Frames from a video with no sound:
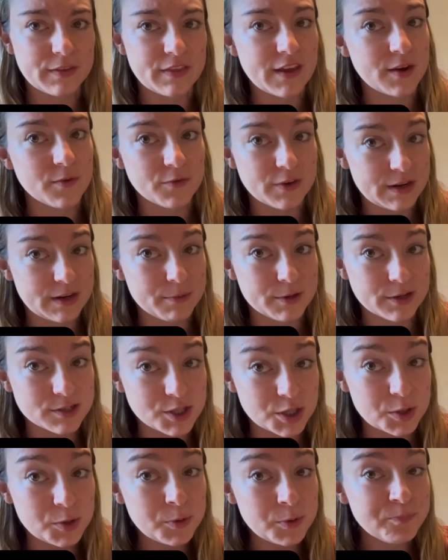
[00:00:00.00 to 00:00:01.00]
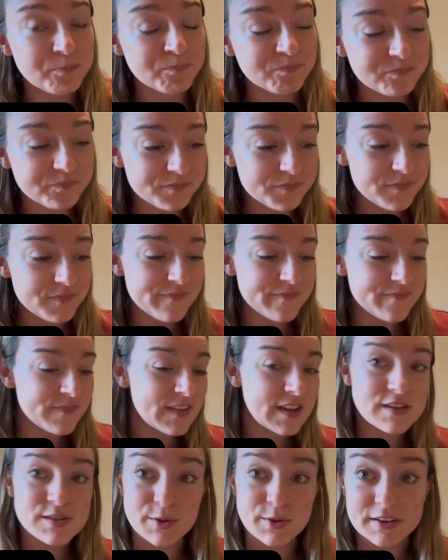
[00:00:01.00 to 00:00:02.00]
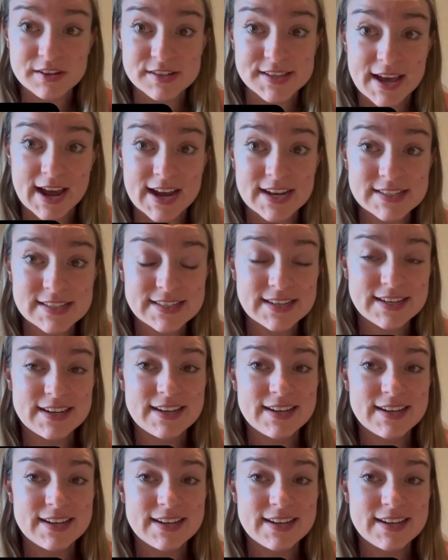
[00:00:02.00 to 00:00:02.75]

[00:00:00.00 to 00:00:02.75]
then read book 2. So there's that.